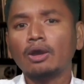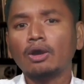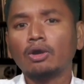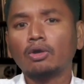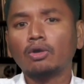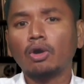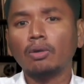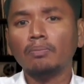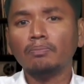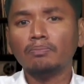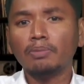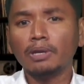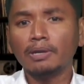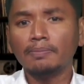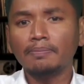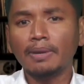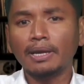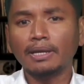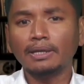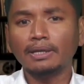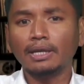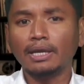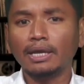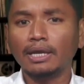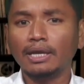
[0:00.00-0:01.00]

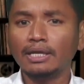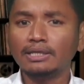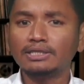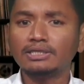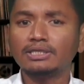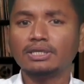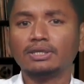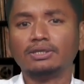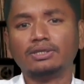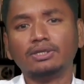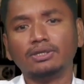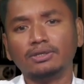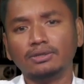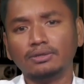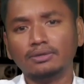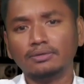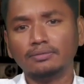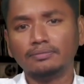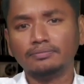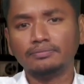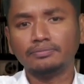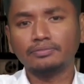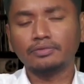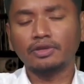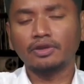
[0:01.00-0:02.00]
complement each other.
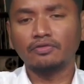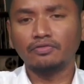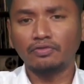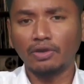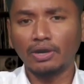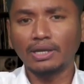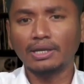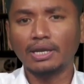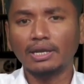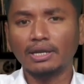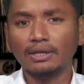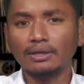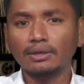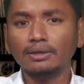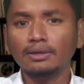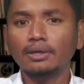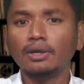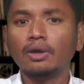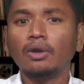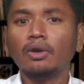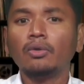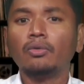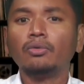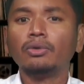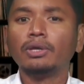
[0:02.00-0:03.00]
Finally,
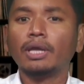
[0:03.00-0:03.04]
we